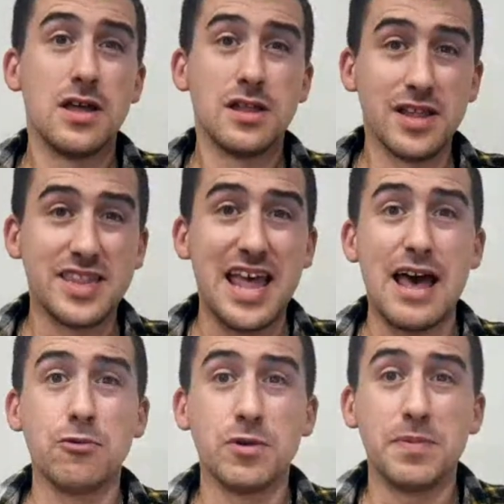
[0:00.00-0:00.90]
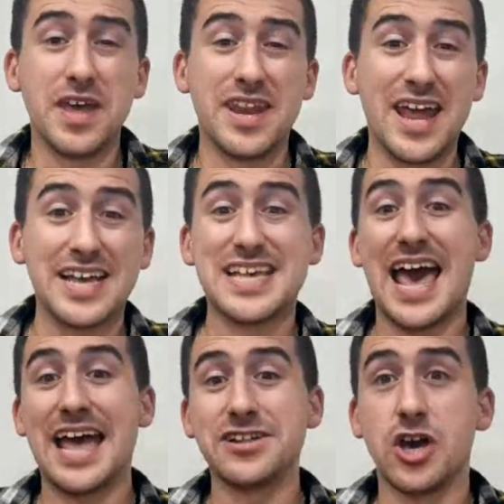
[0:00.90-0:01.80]
Letang would be a nice
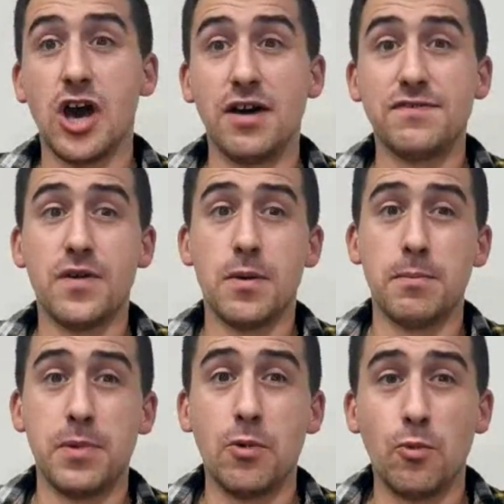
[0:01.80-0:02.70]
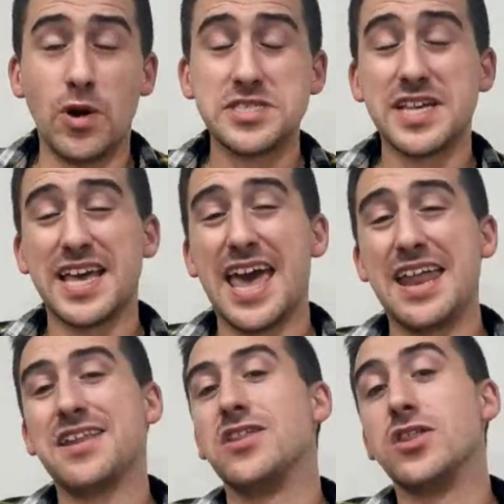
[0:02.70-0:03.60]
handcuff, but once
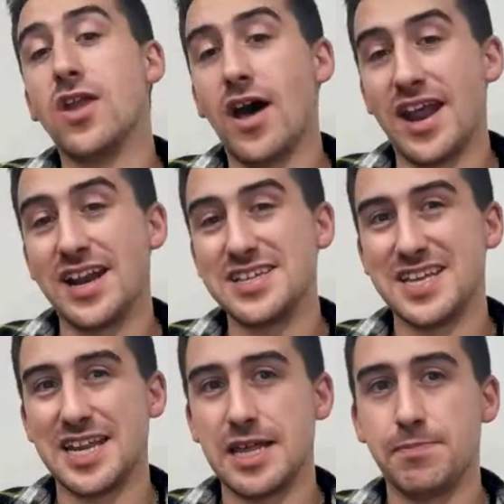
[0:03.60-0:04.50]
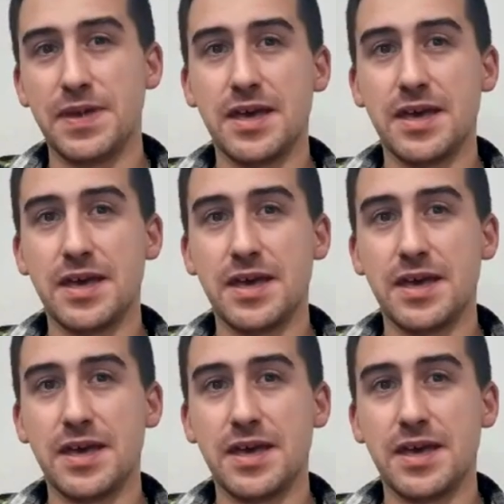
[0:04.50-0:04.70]
again, not at his ADP.